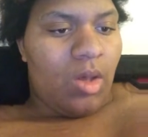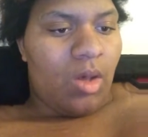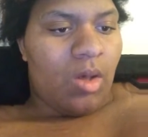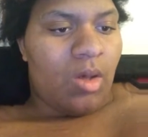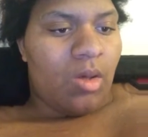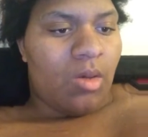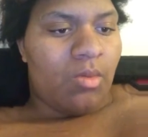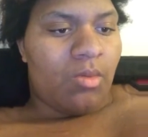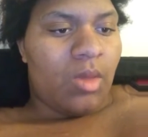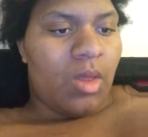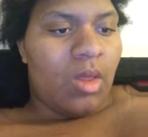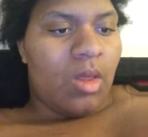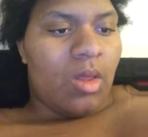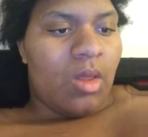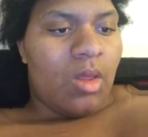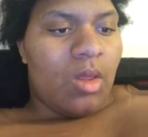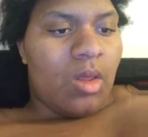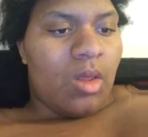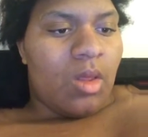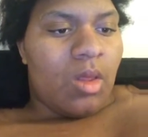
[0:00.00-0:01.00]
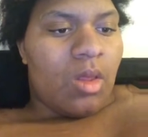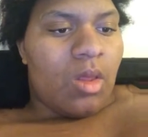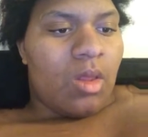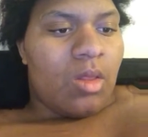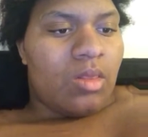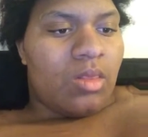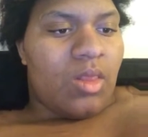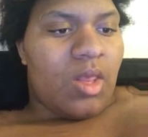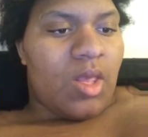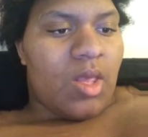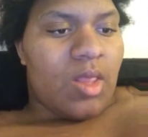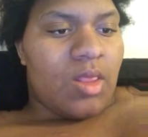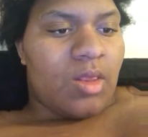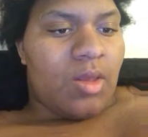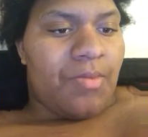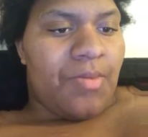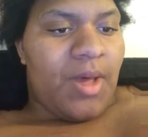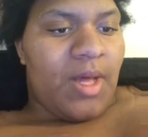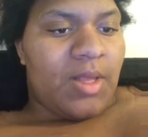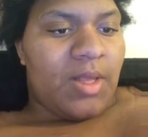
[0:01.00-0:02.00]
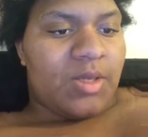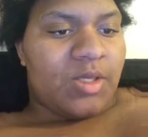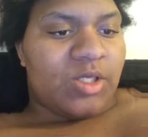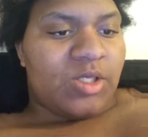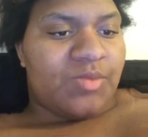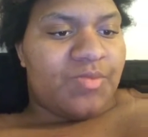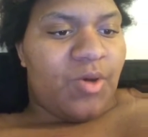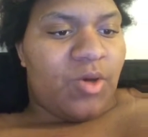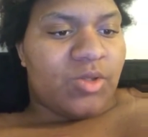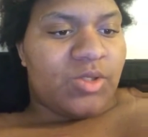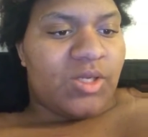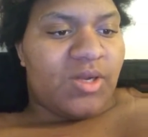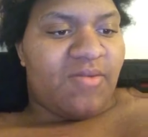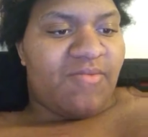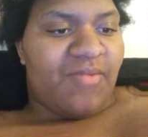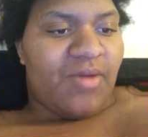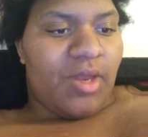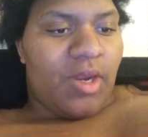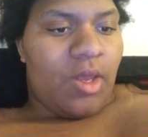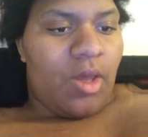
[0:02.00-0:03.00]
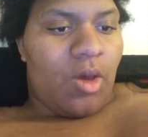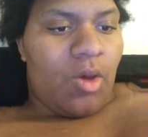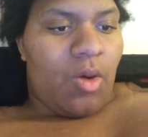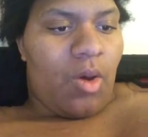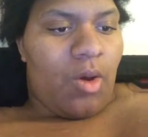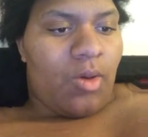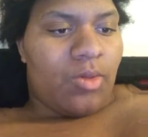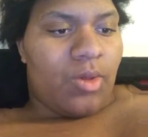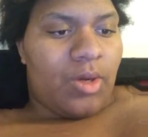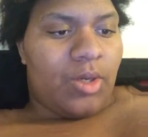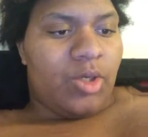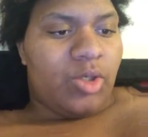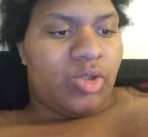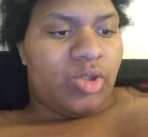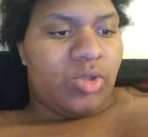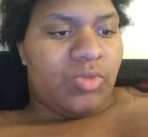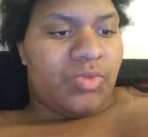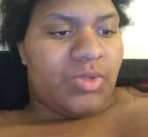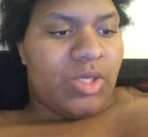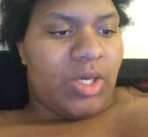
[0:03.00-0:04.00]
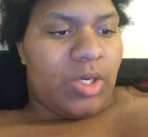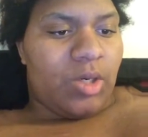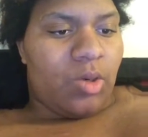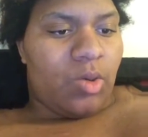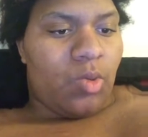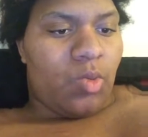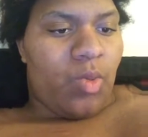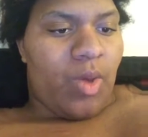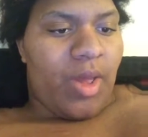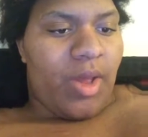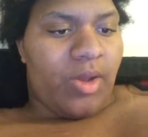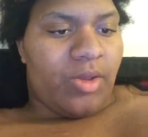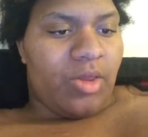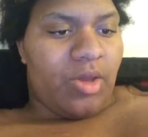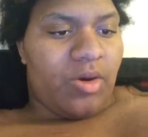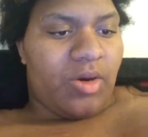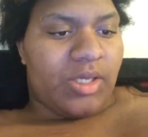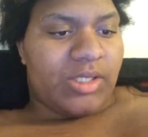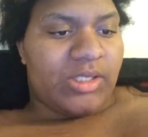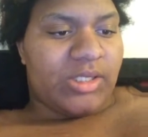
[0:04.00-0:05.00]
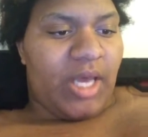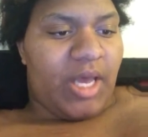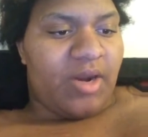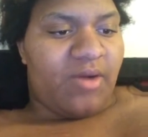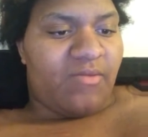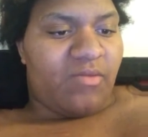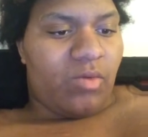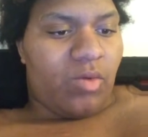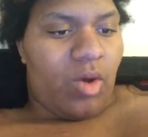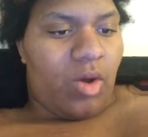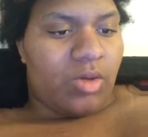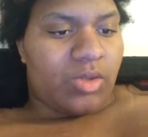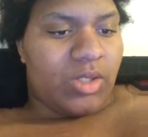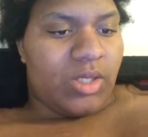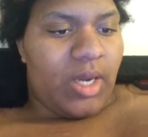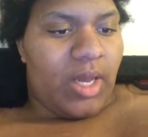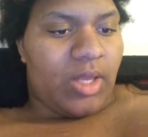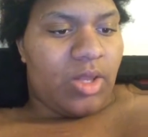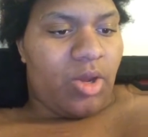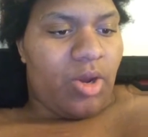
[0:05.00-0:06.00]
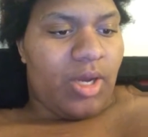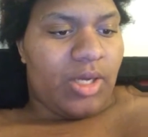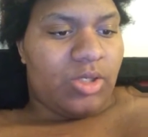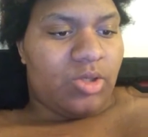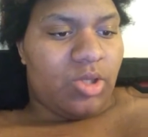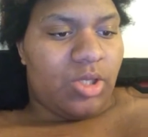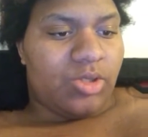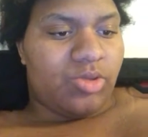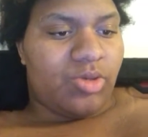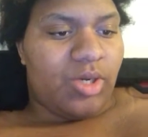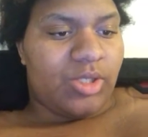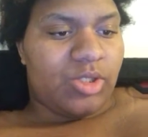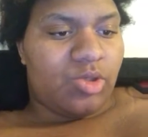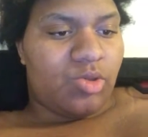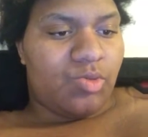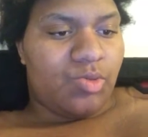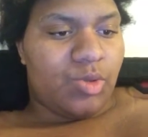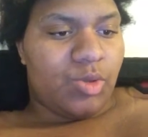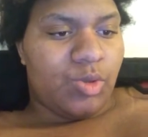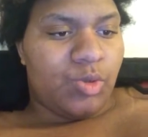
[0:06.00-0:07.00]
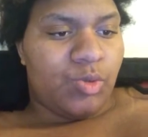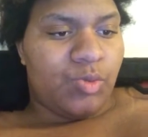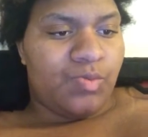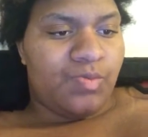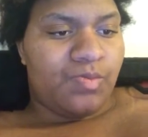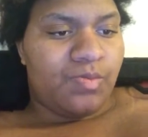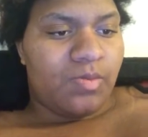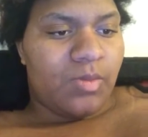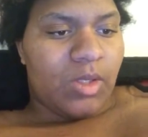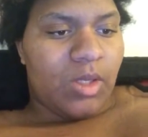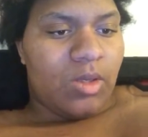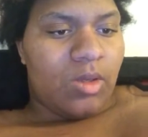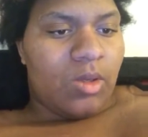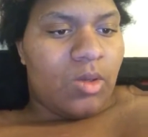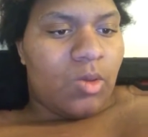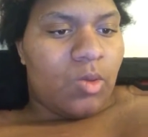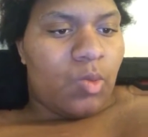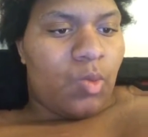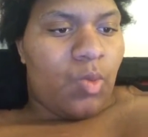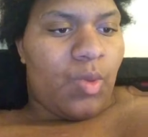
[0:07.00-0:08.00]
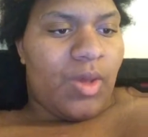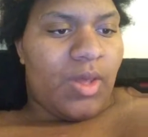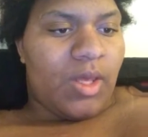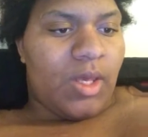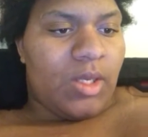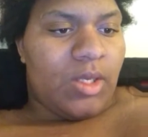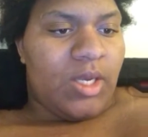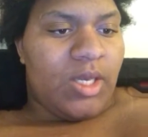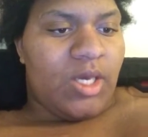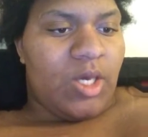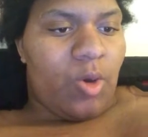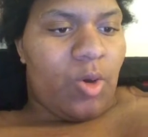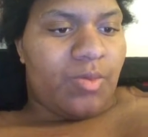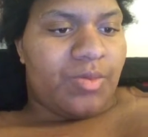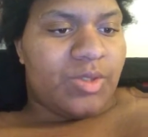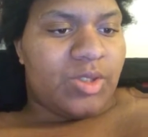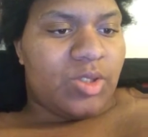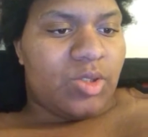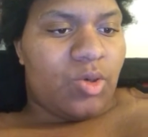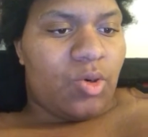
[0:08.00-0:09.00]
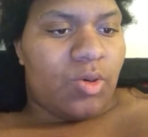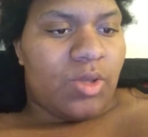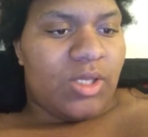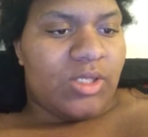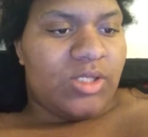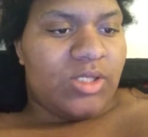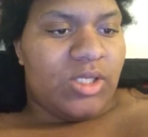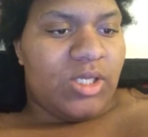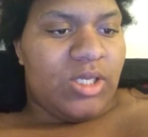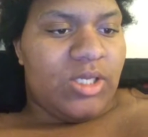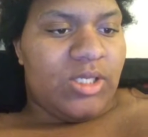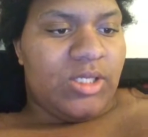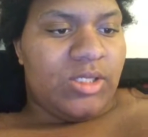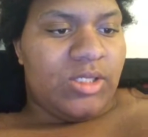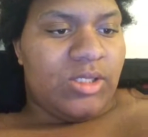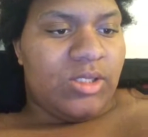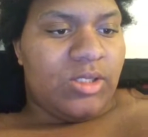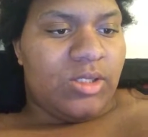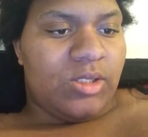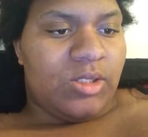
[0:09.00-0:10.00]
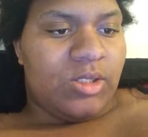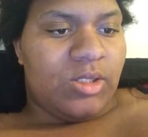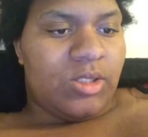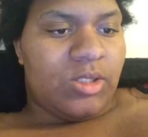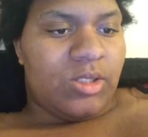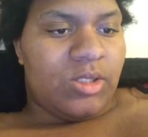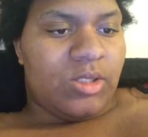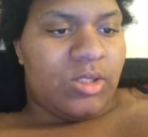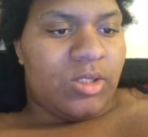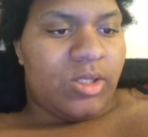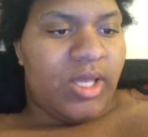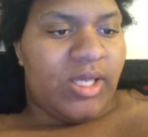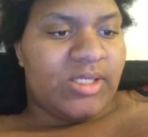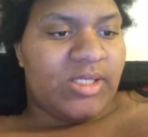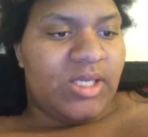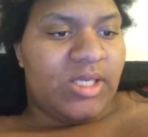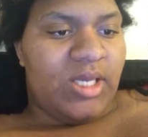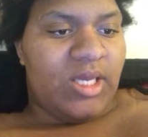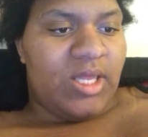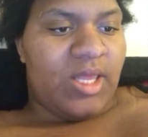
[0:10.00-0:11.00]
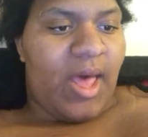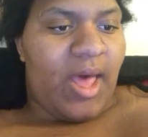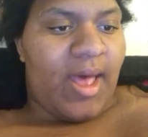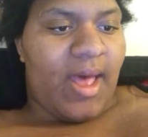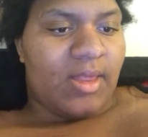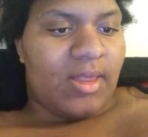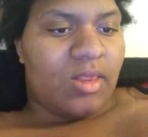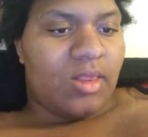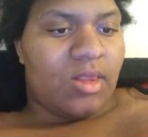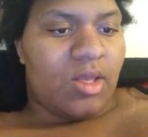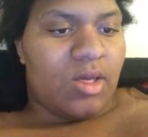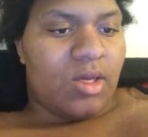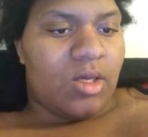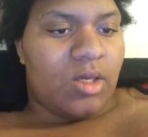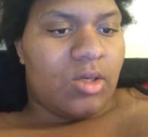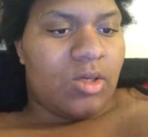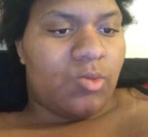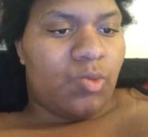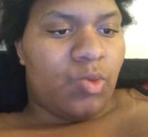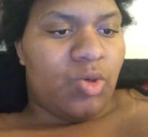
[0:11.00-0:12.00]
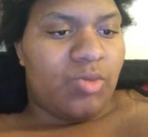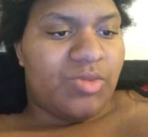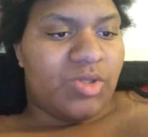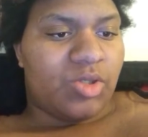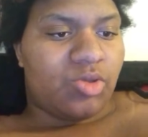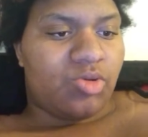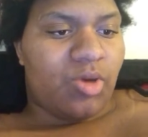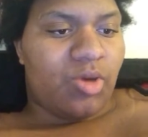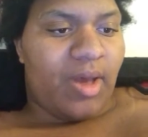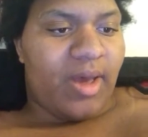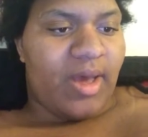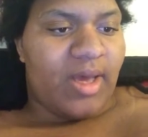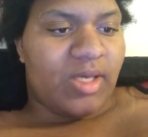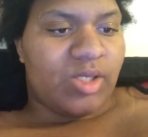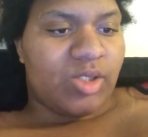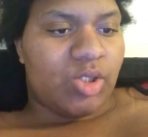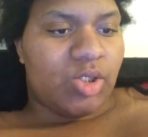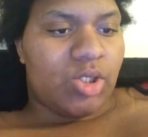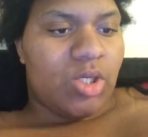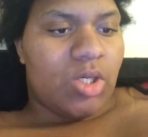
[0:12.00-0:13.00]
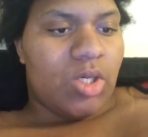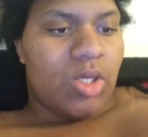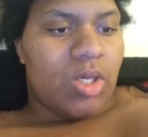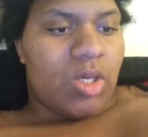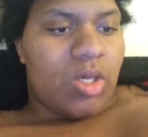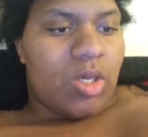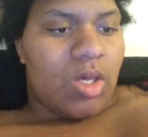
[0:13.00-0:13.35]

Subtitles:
her. Then the Bellas posted a video on their YouTube channel where they're excited for Raw tonight. They head to their dressing room. When Nikki opens the door, they see that the room is trashed.